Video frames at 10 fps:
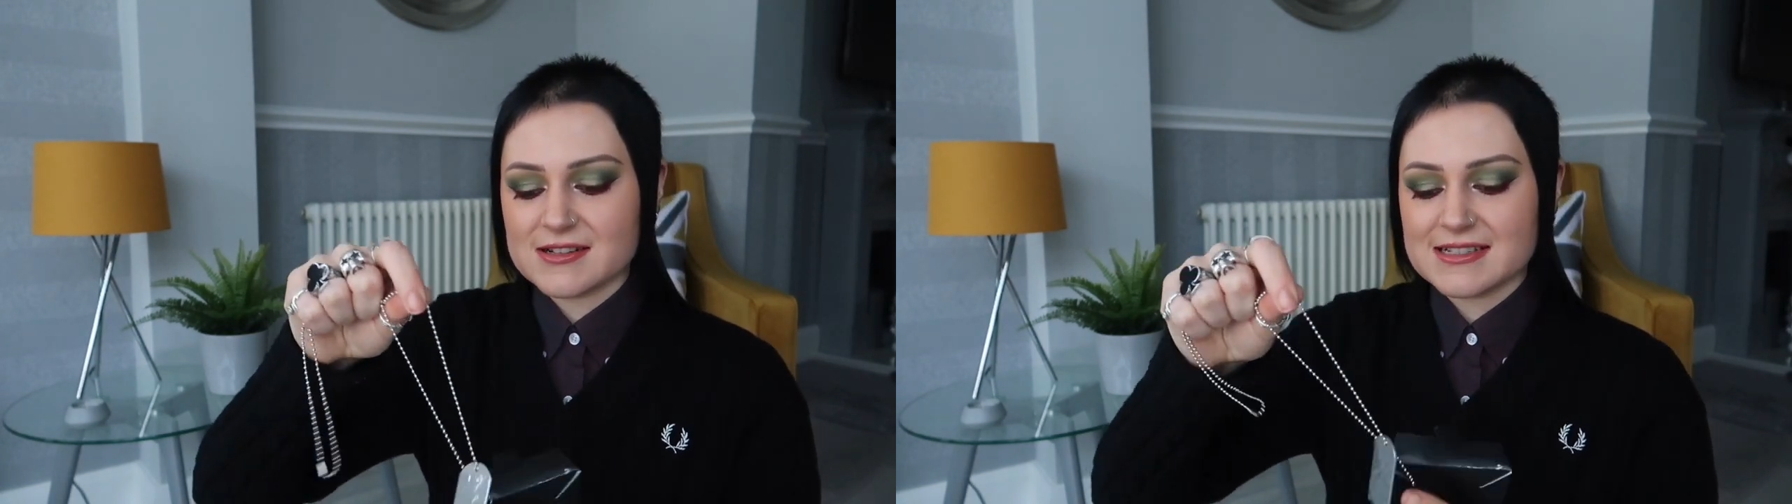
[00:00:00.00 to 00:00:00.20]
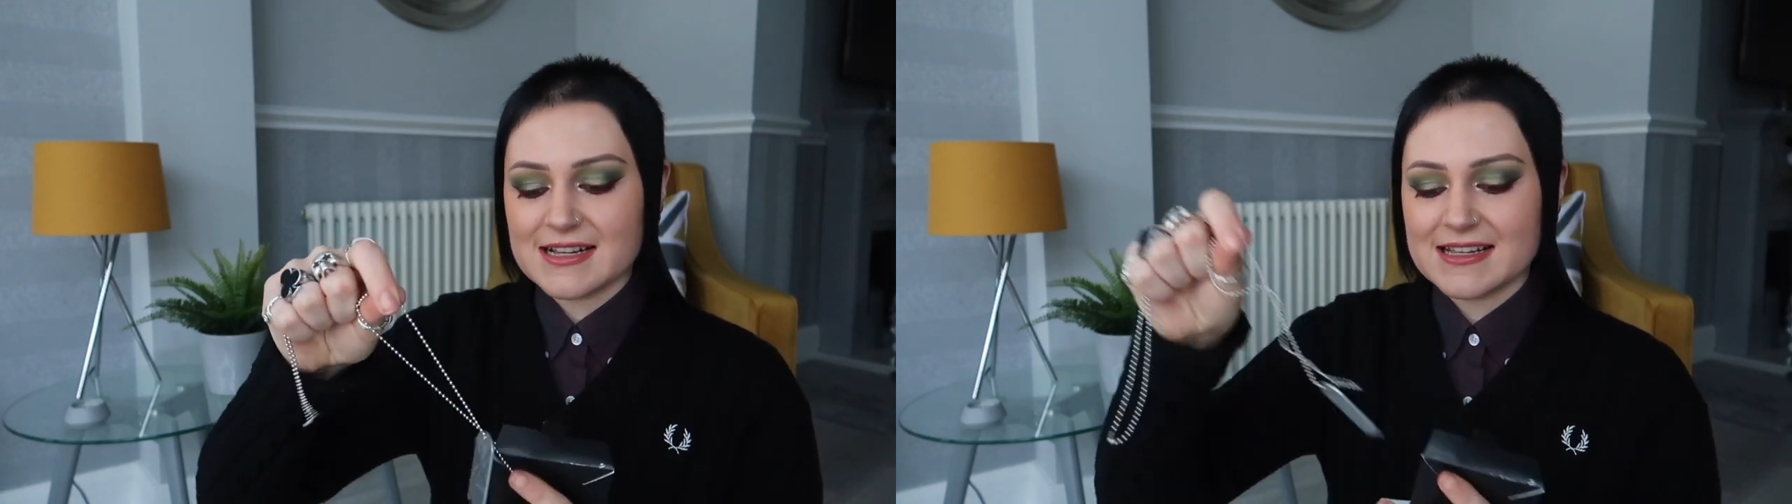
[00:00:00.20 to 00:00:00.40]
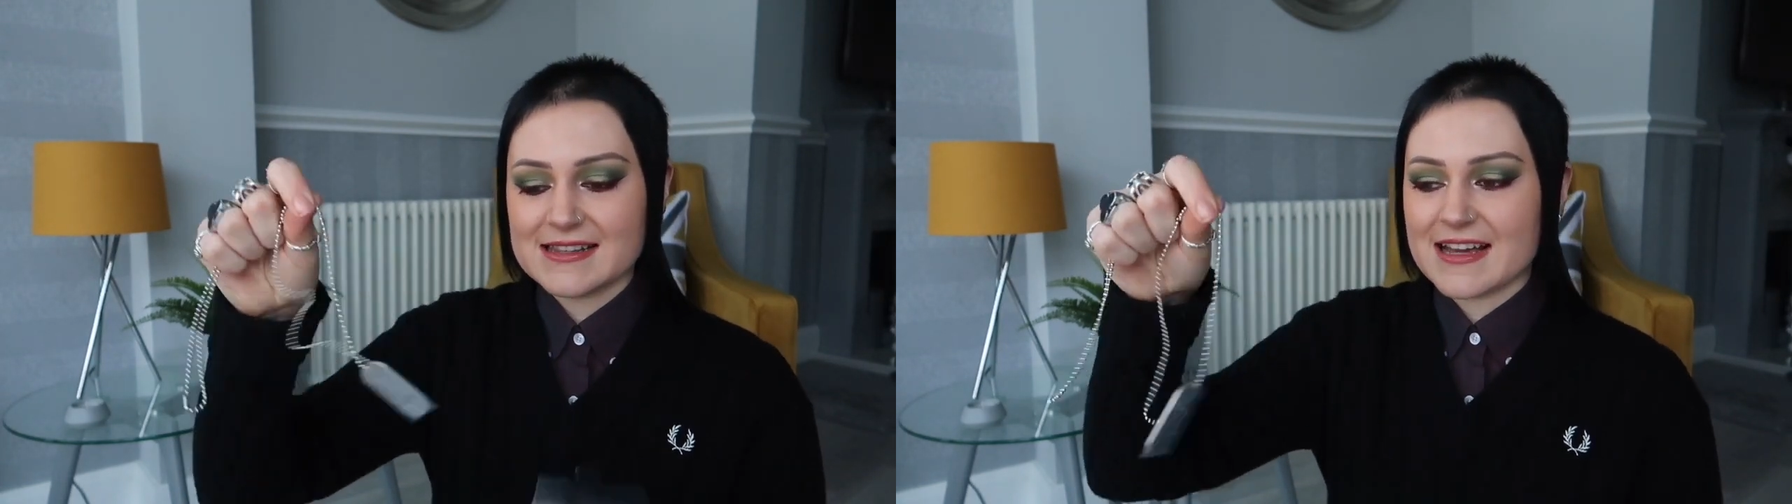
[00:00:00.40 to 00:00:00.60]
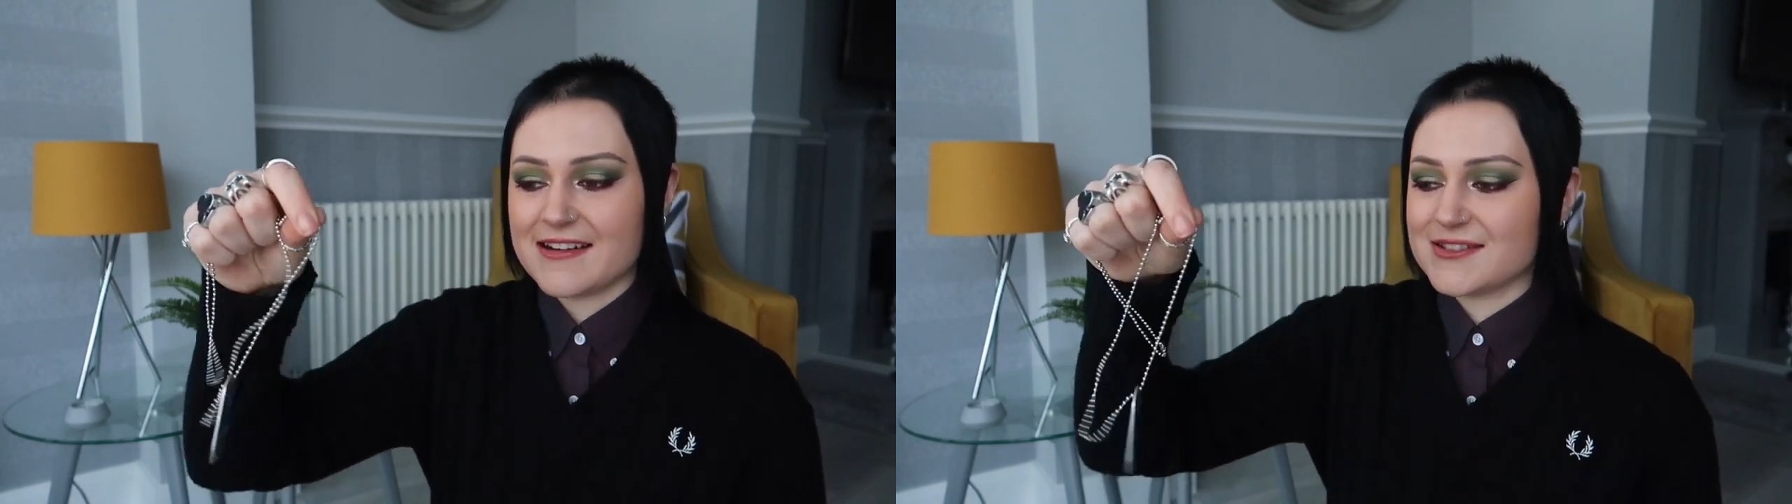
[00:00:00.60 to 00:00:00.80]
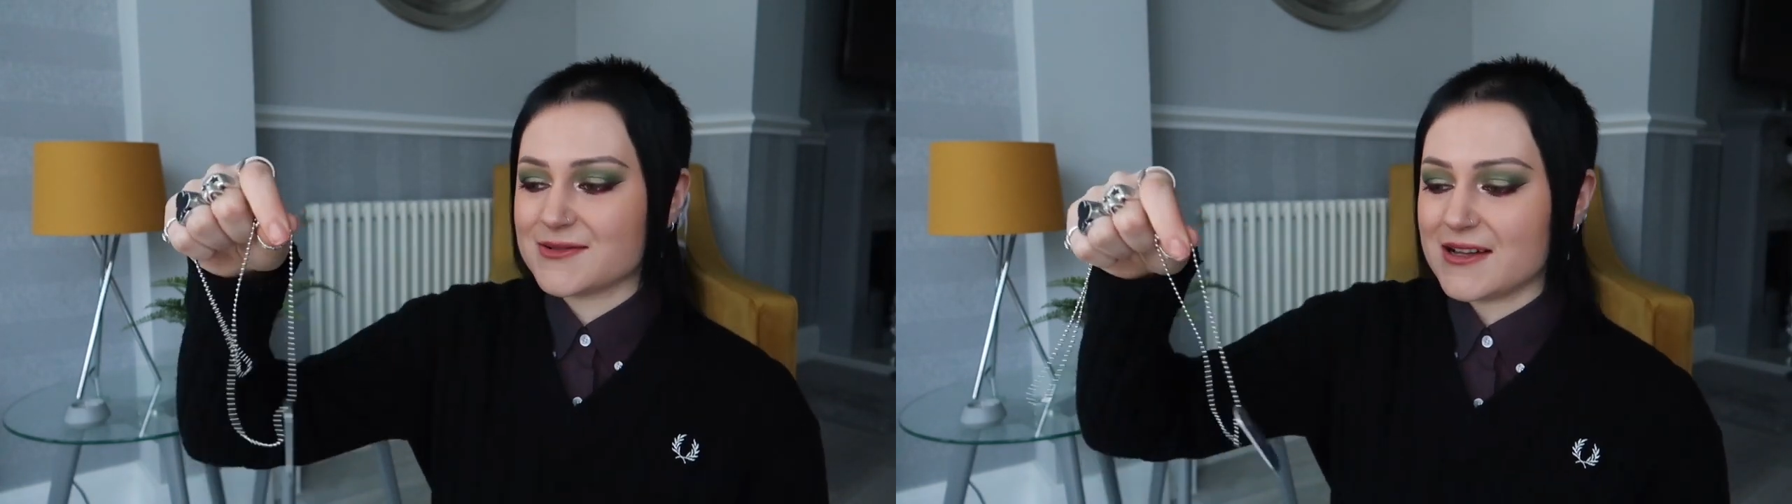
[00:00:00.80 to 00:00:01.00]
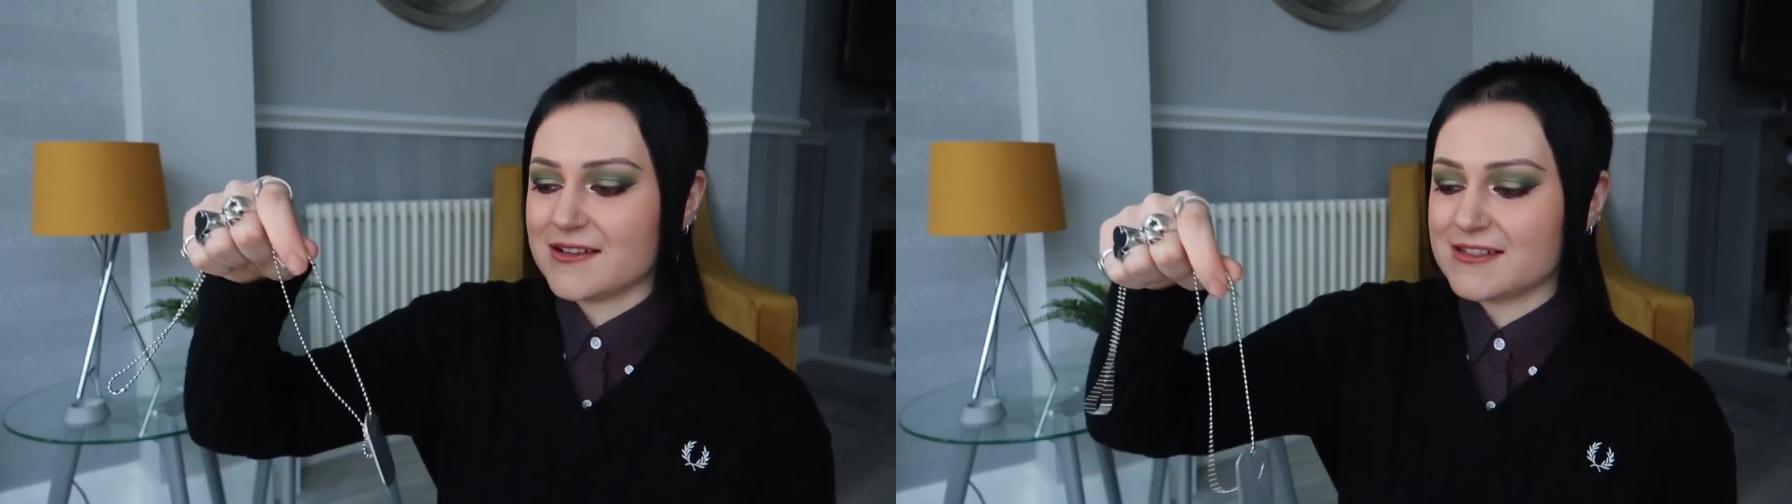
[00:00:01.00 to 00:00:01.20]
tag in there as well,